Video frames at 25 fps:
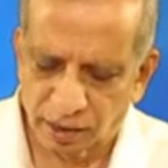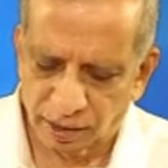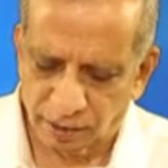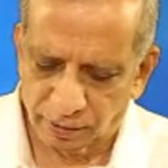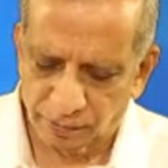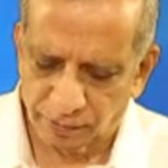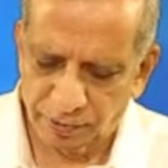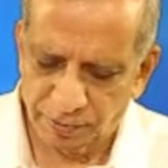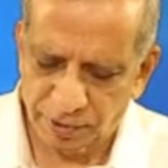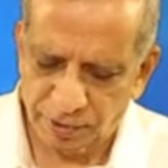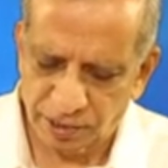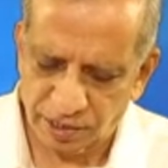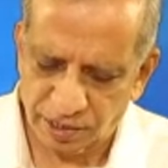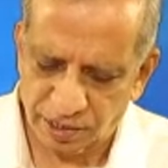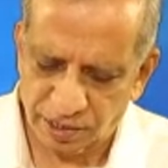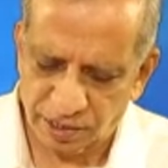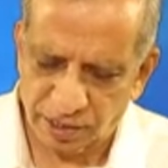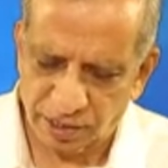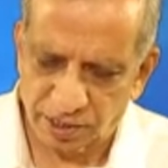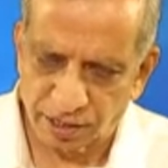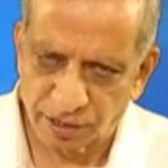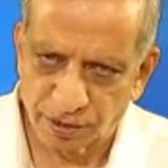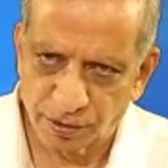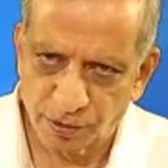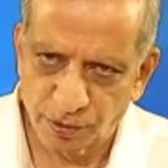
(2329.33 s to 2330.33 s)
We must
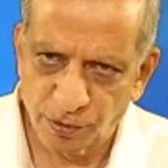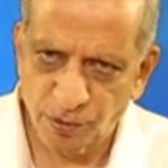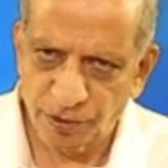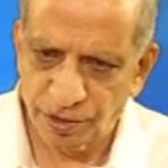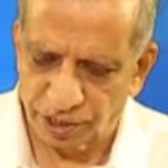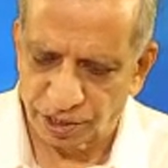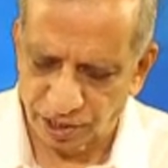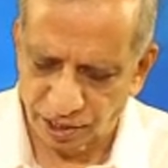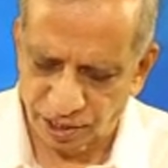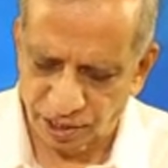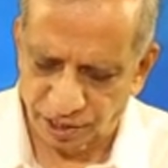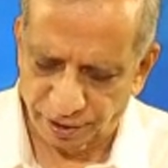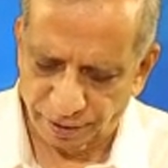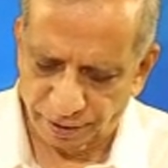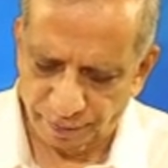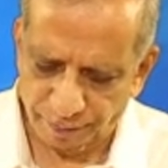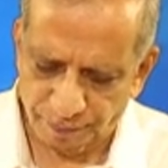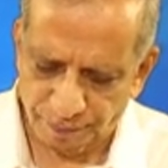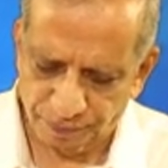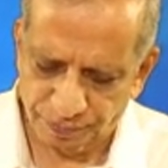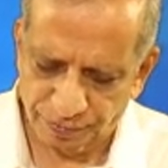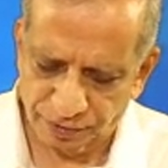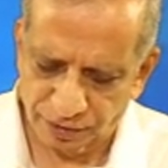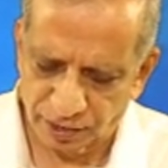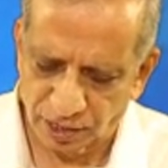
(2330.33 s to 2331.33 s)
know here
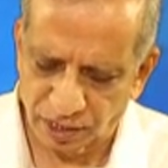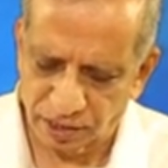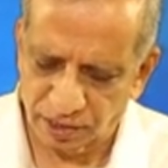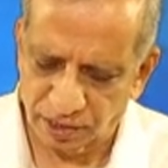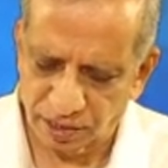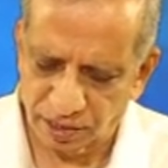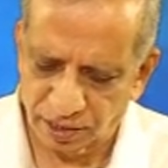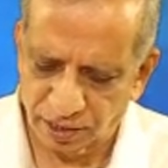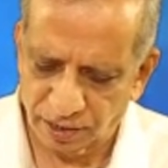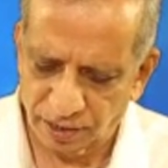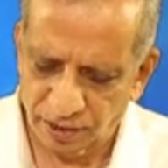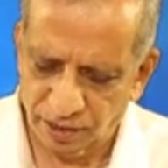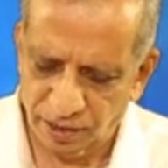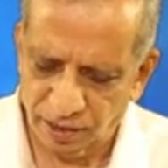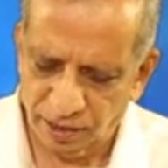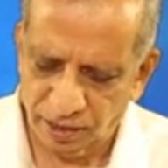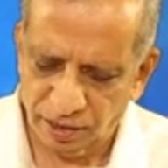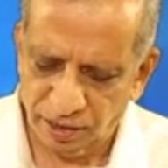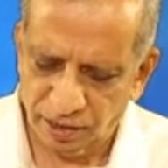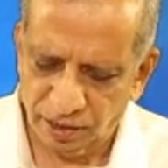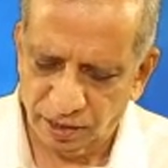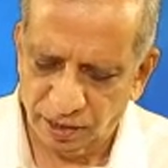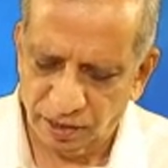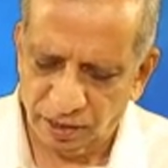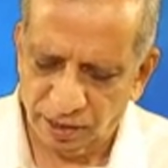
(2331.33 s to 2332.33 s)
that
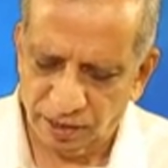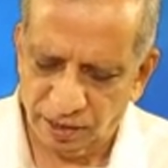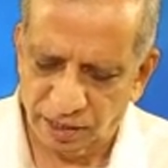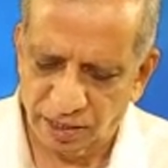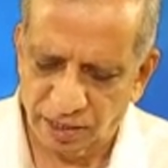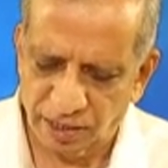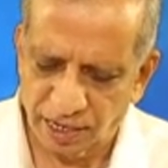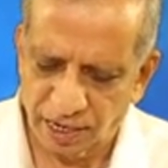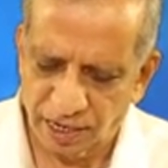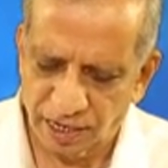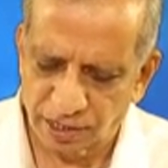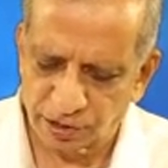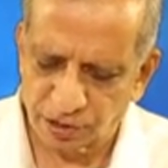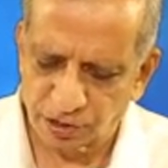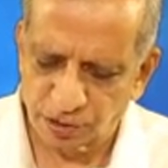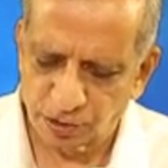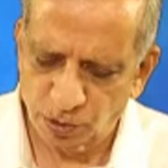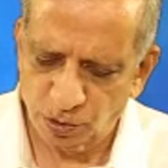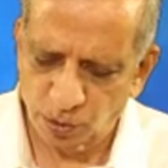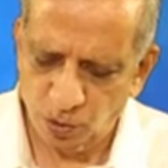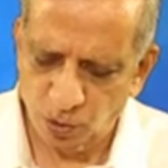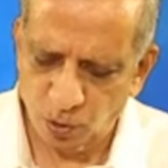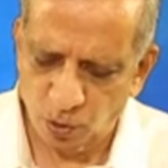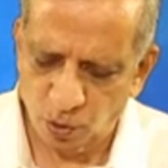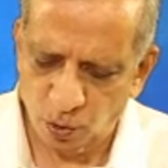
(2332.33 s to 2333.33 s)
it has
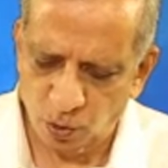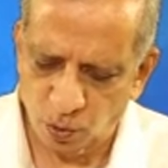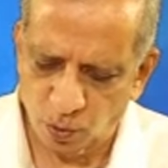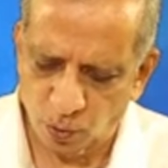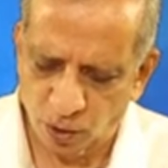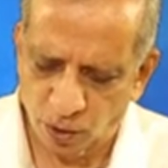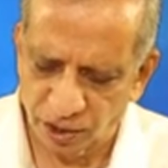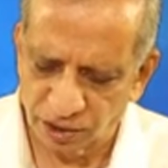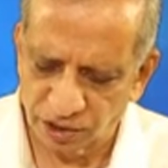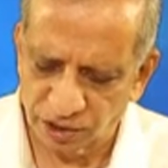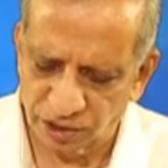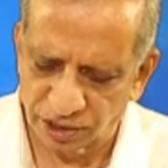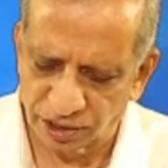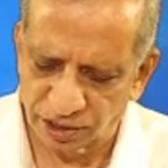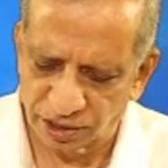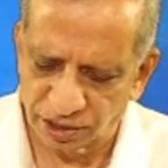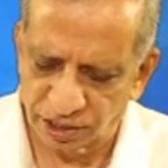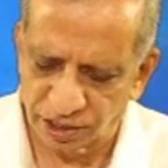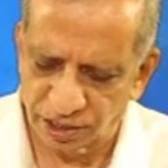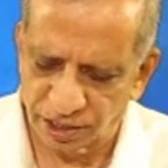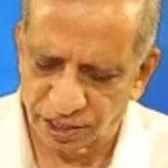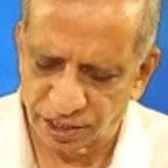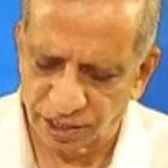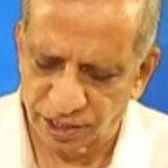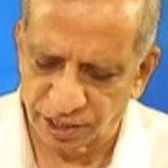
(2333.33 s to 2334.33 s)
no
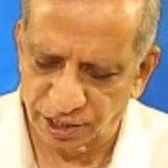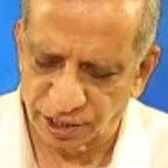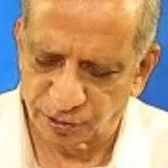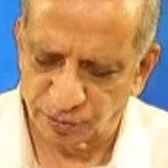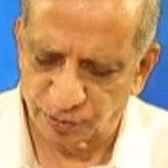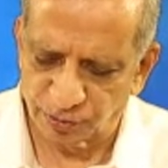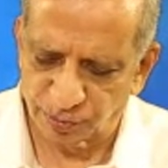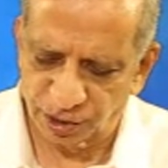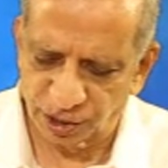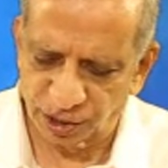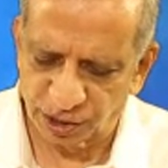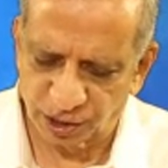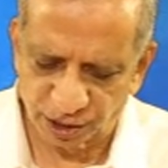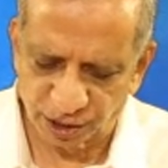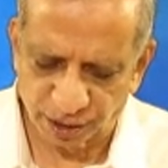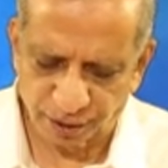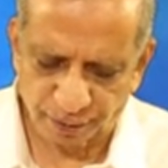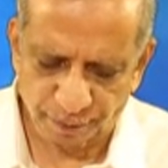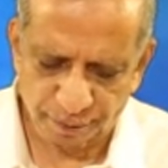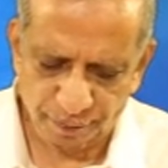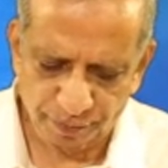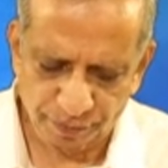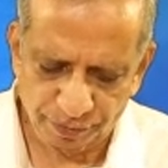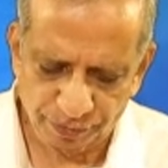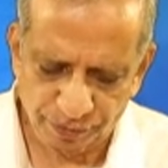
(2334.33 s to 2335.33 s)
quantitative
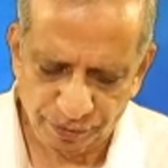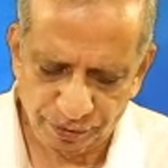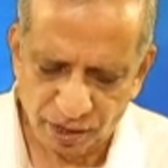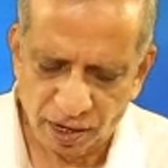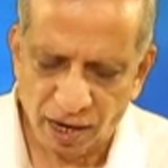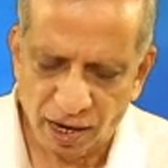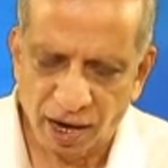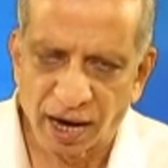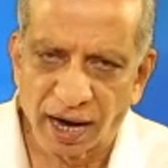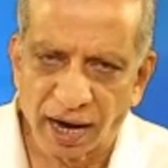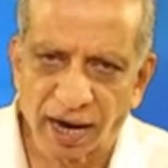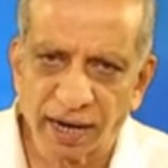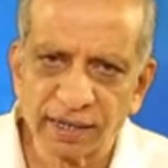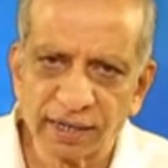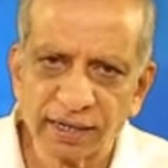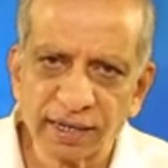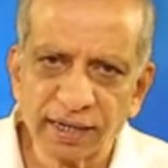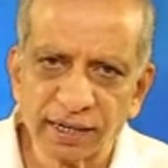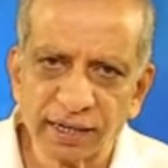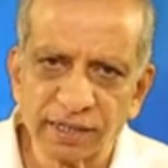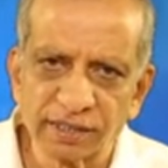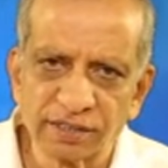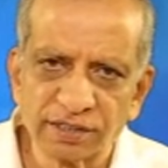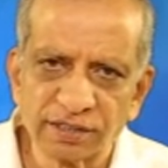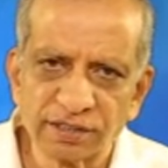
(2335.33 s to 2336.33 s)
meaning
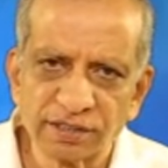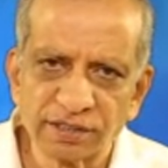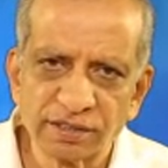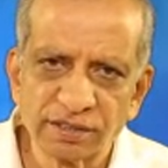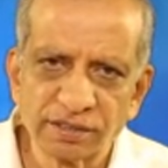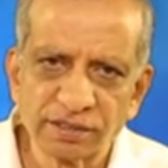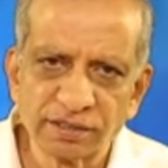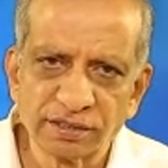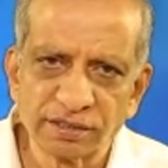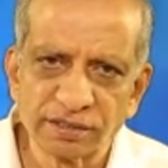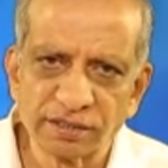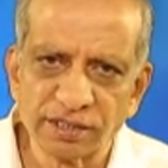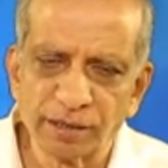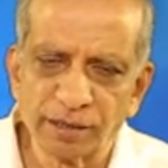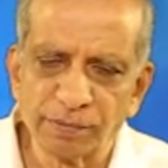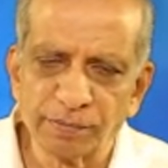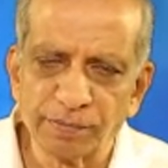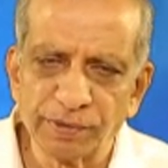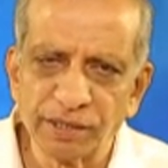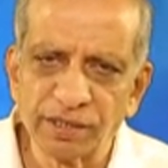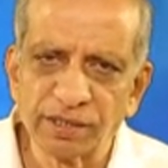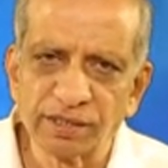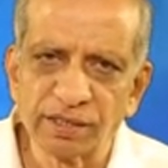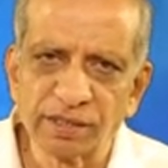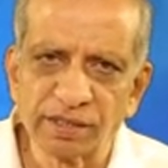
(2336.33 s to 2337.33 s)
unless a
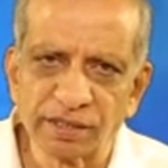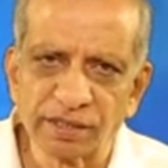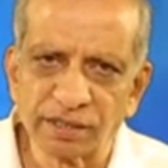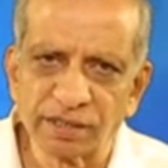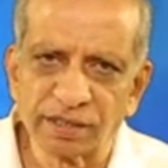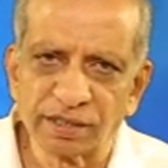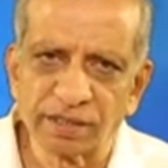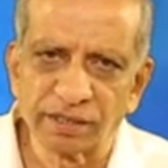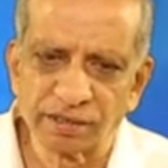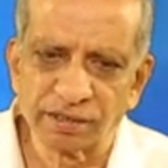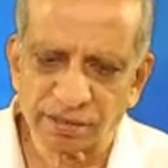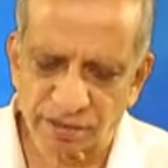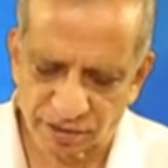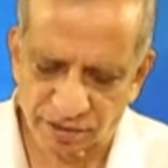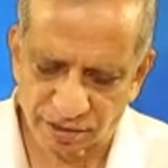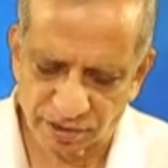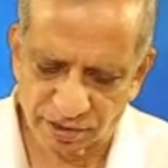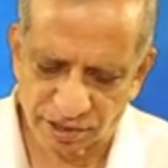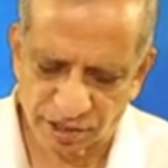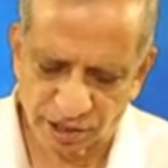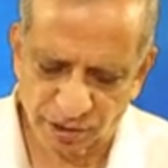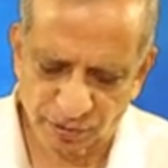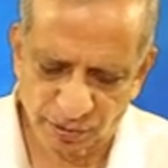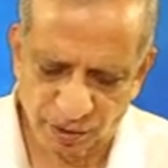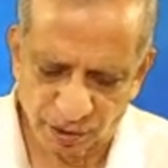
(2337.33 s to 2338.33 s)
meaning is
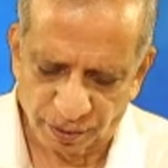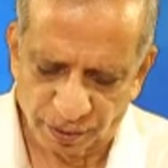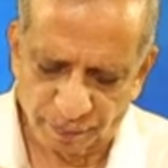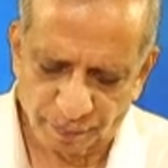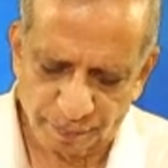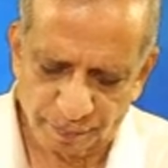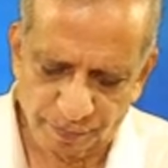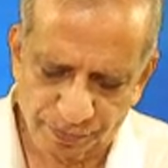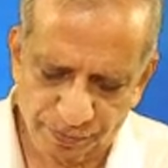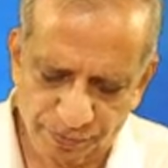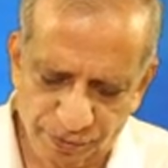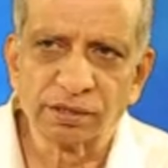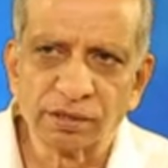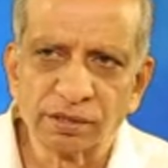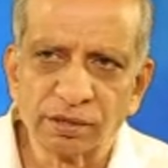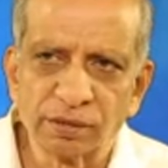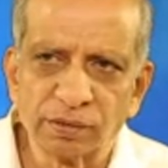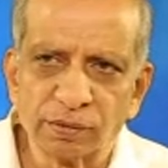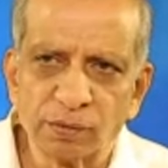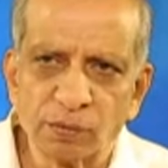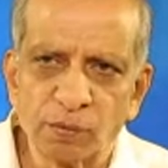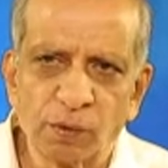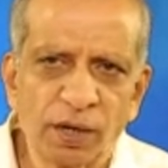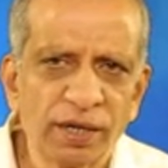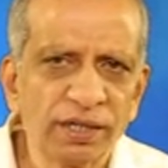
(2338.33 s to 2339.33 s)
given.
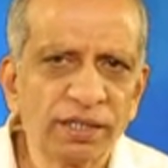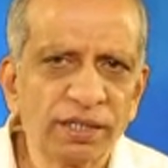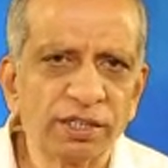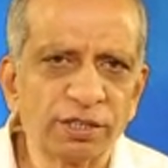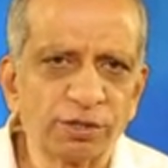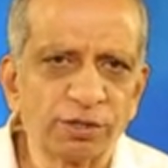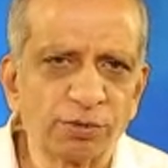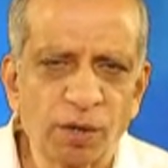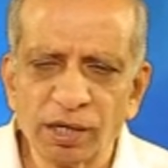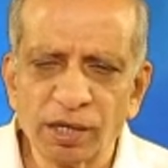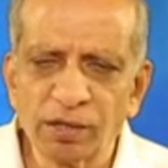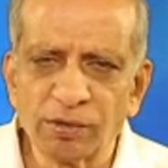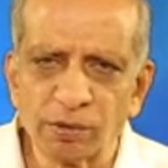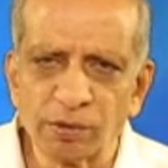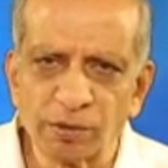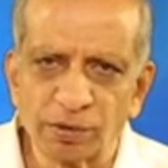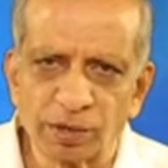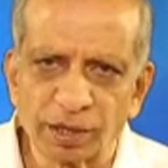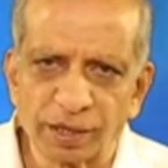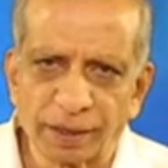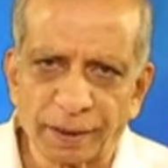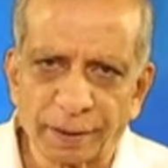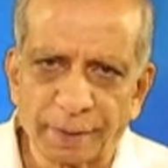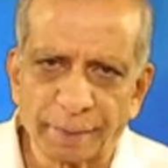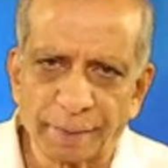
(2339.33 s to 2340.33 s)
1 is 1
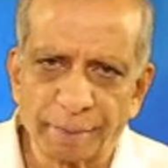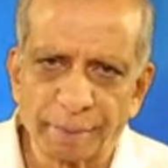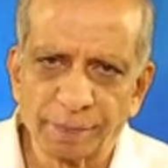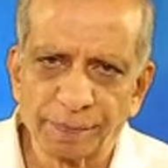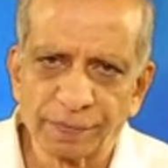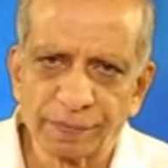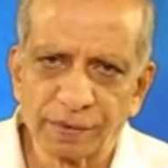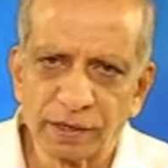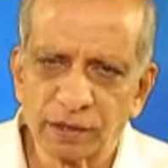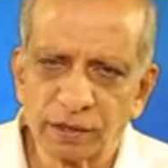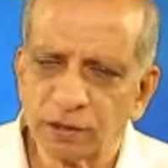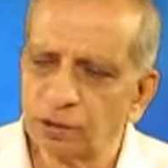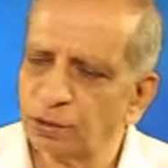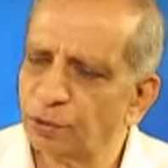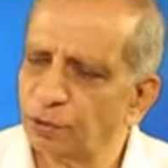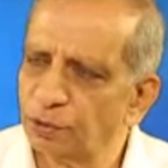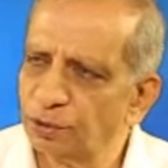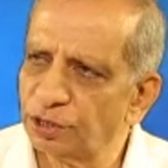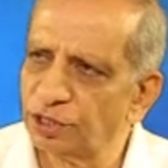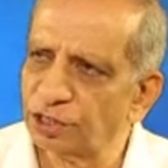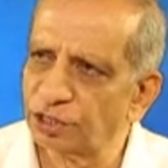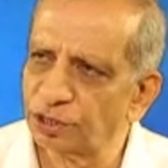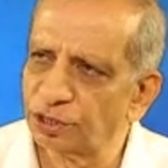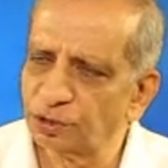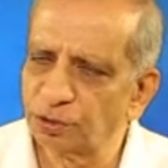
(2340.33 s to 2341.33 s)
only, 2
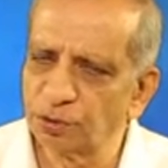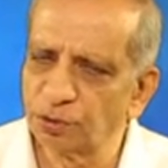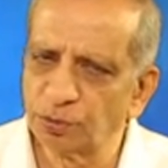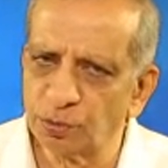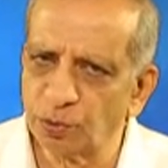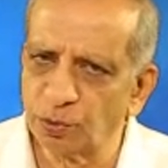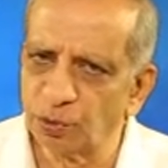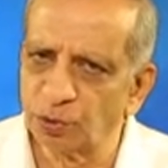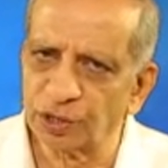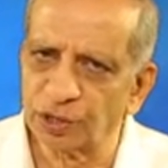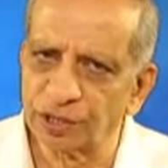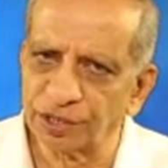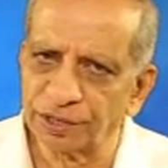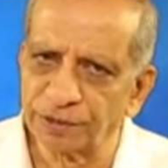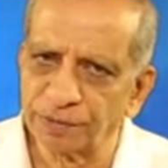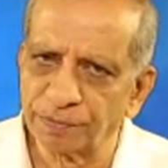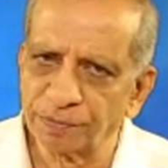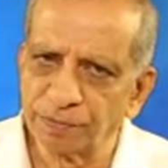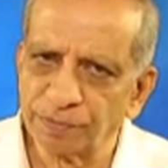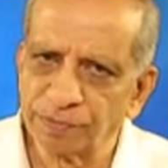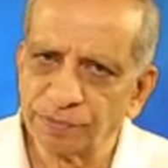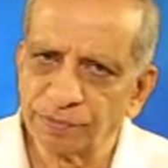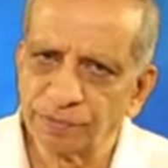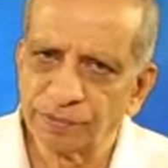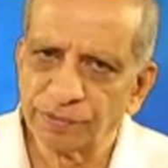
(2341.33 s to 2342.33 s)
is 2 only,
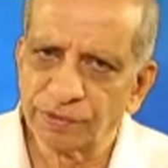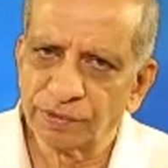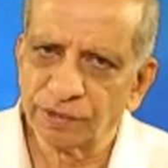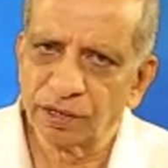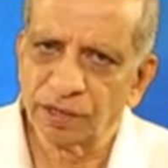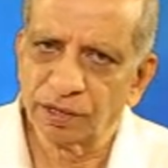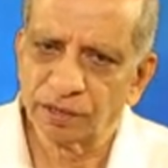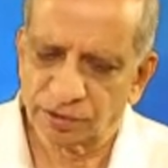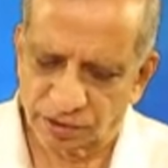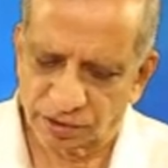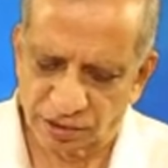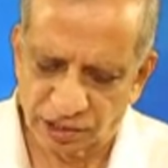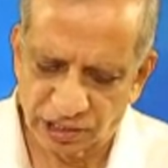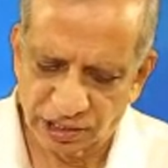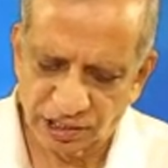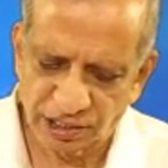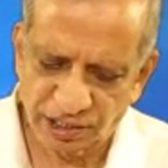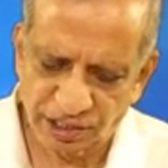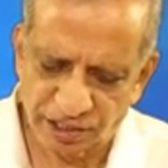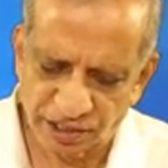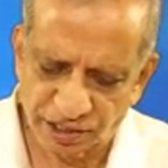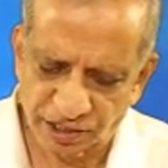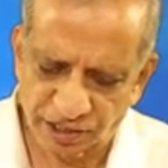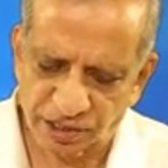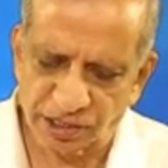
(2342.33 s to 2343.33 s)

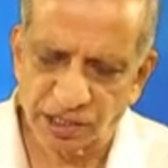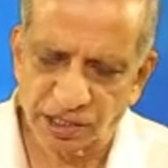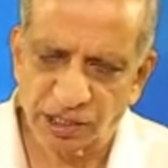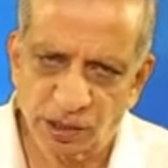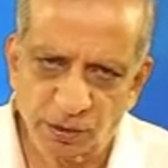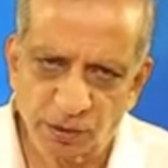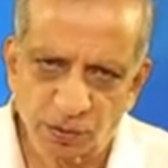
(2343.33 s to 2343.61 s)
3 is 3